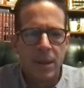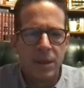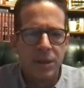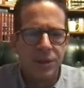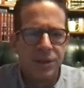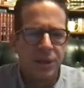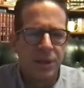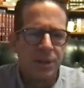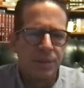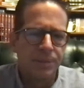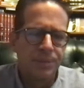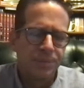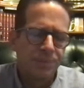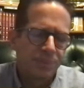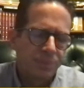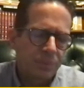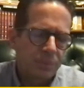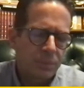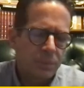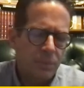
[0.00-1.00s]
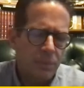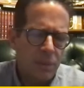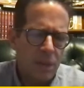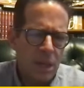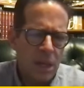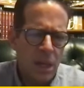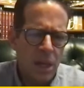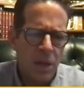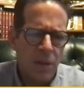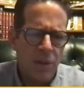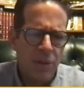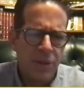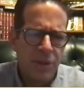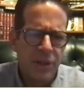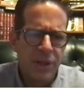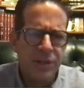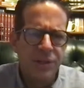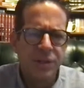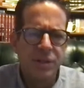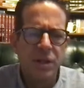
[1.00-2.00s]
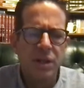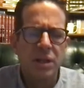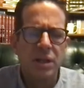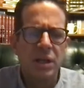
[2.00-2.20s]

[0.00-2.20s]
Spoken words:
So Now, this is a